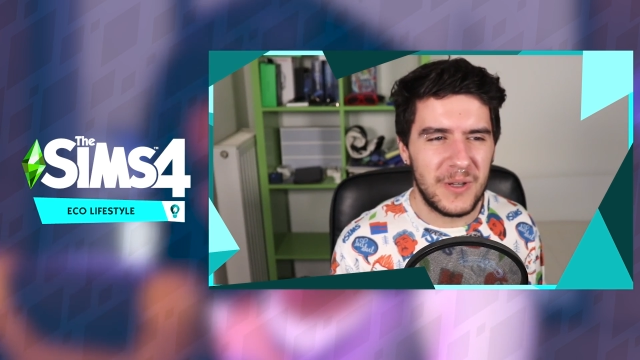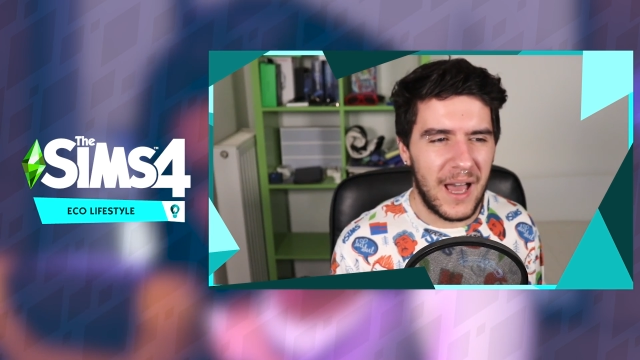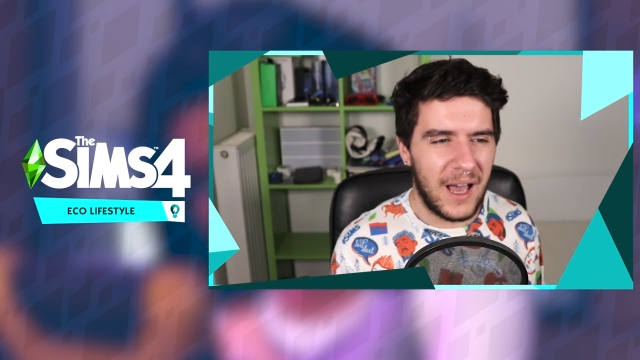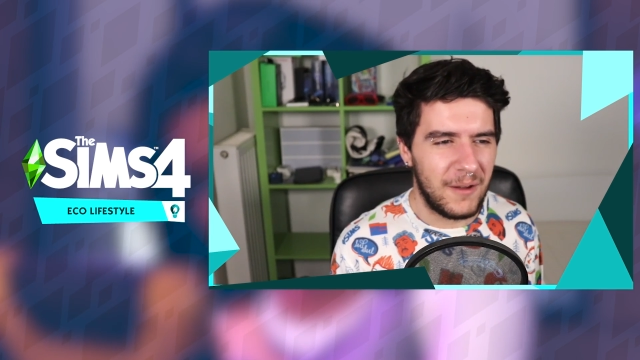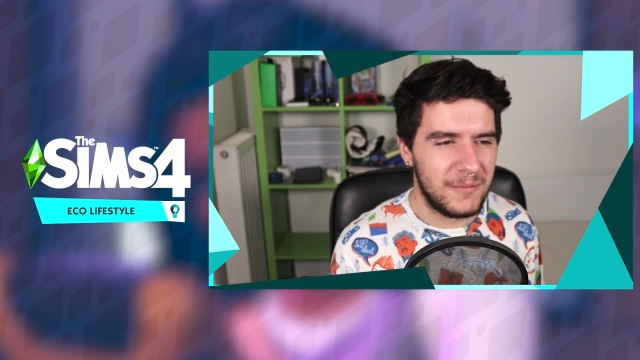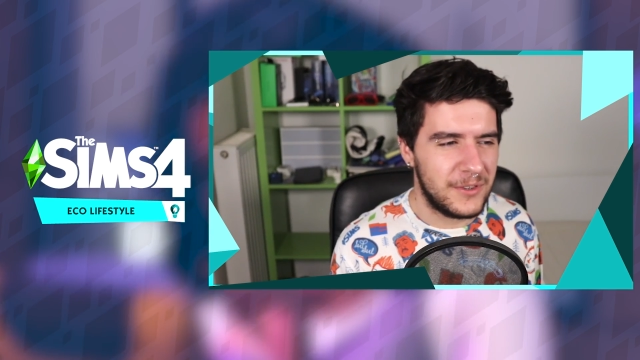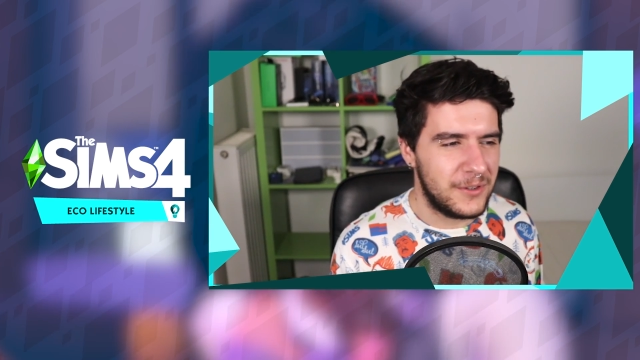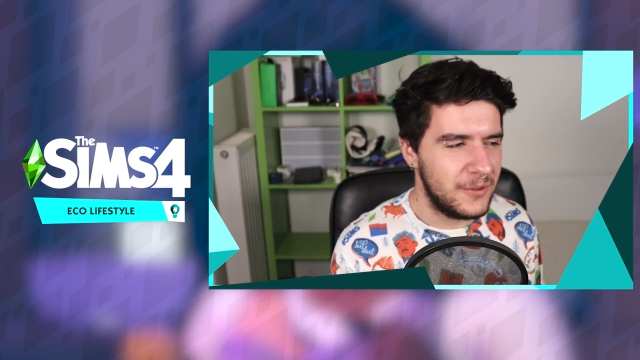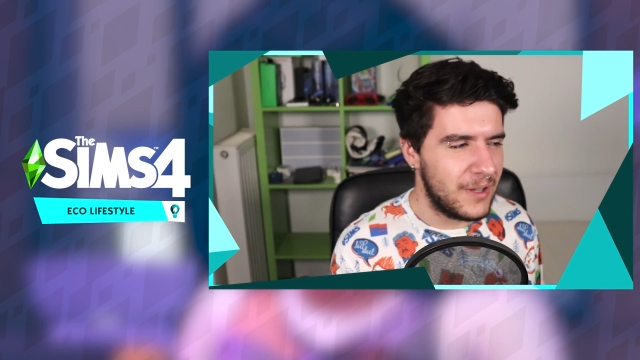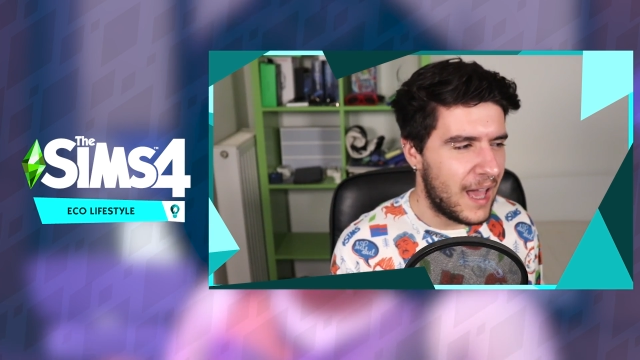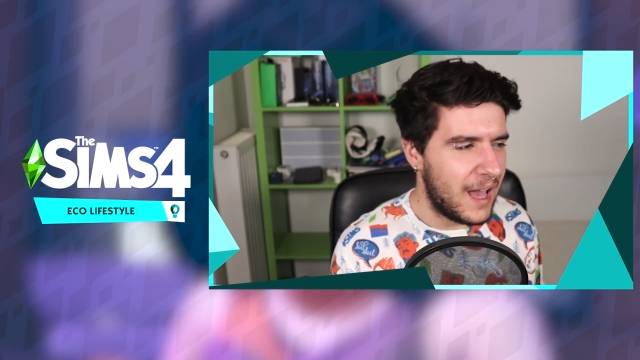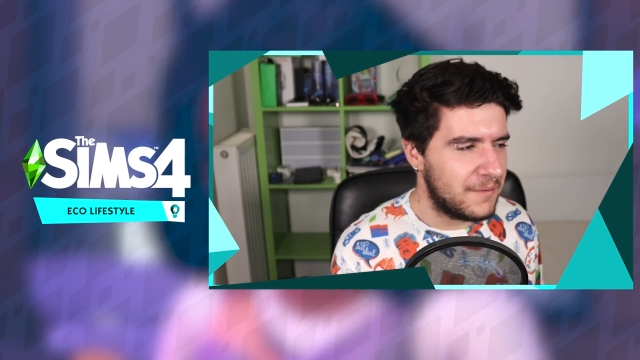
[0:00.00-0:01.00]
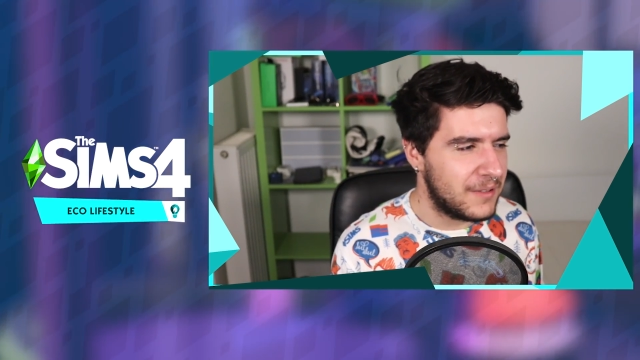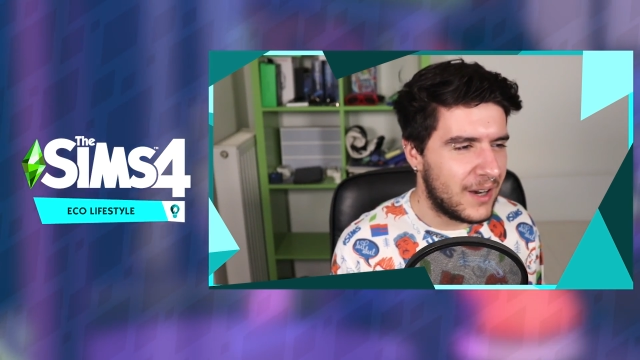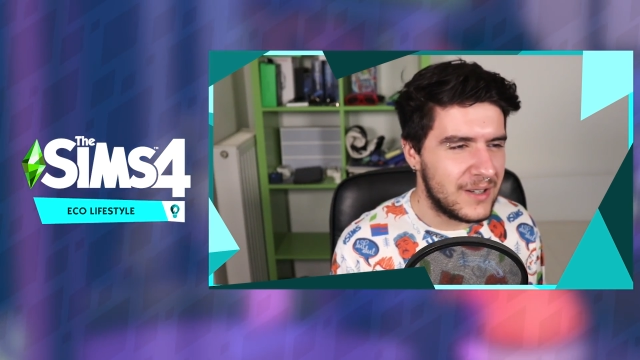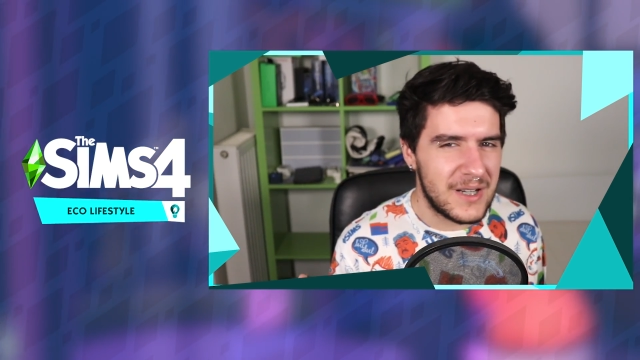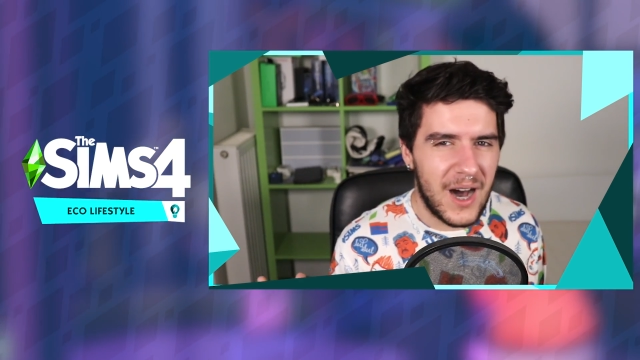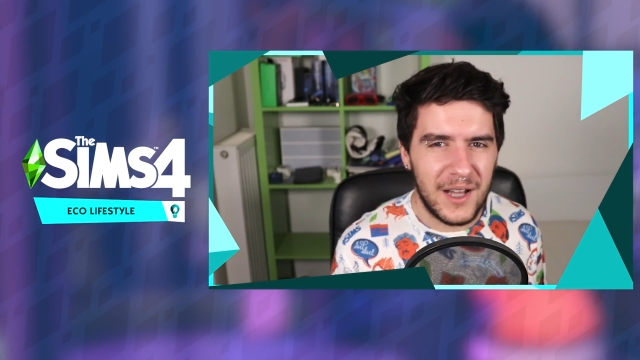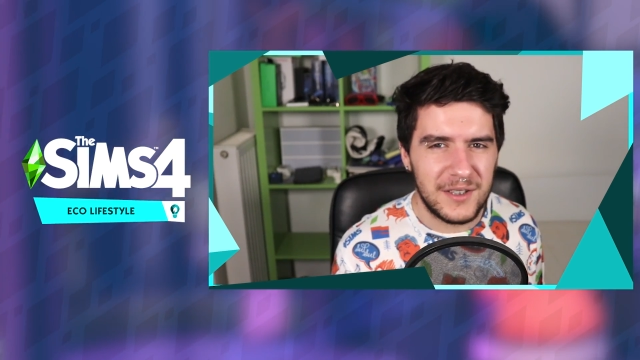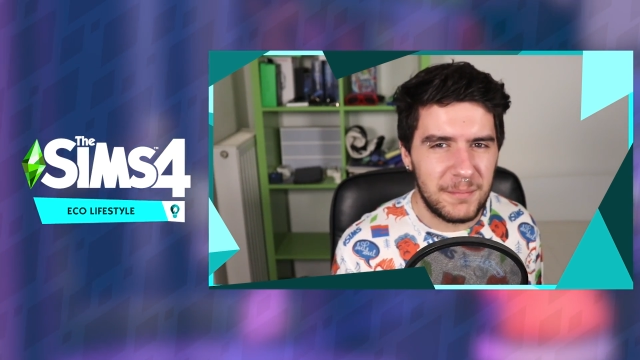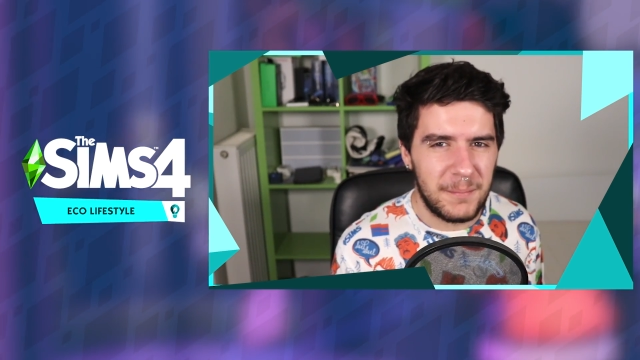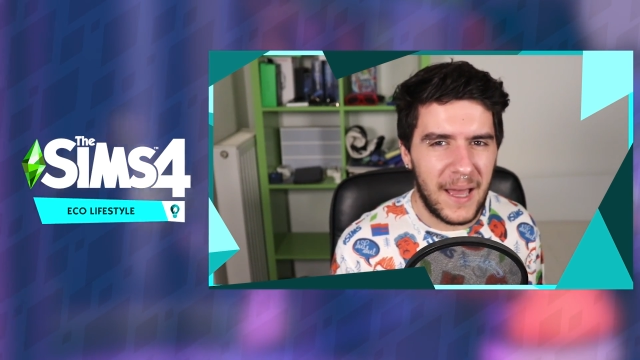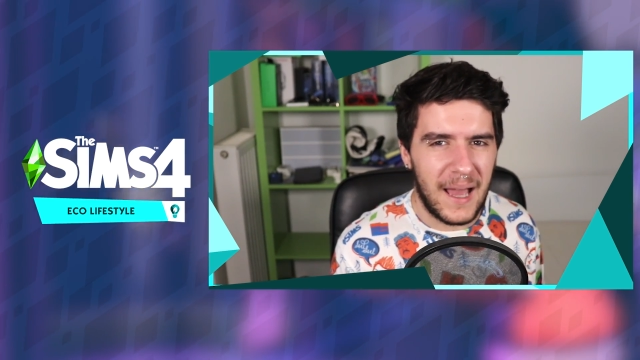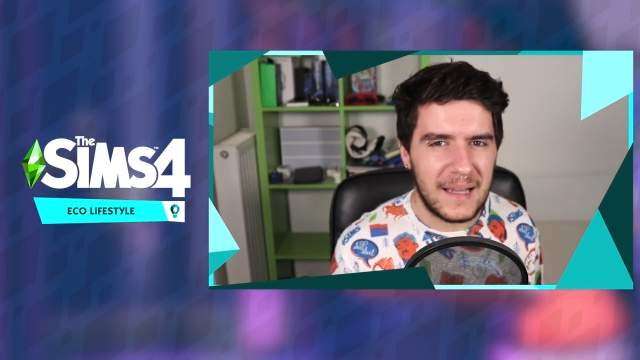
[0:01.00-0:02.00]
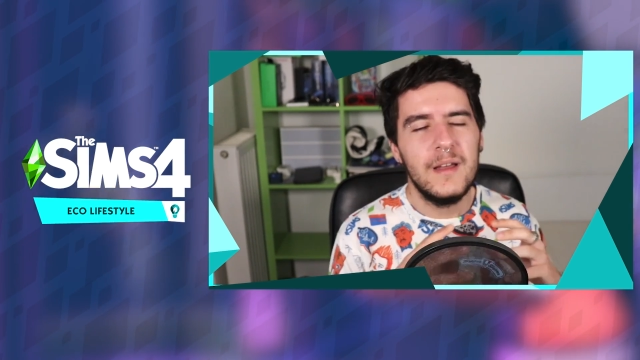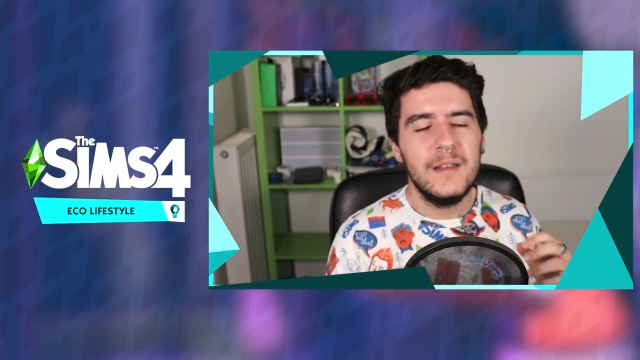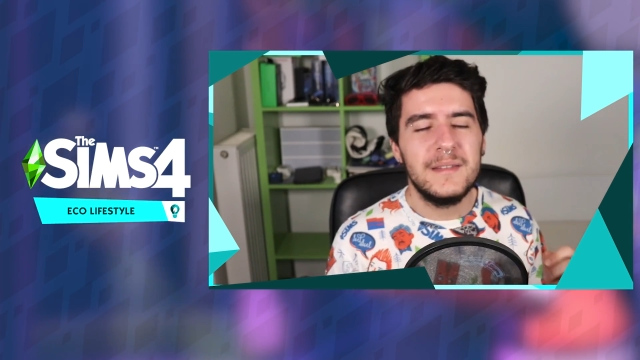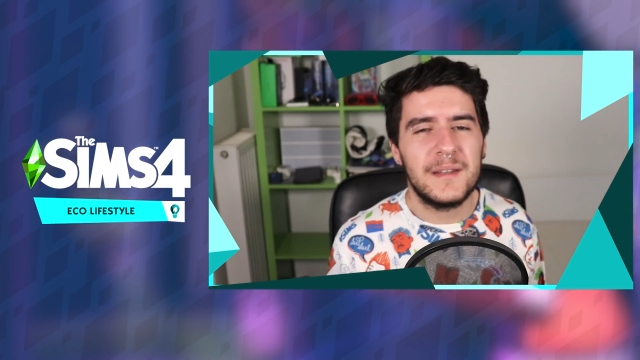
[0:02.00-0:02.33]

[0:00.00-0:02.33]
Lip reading: have to have a lot of packs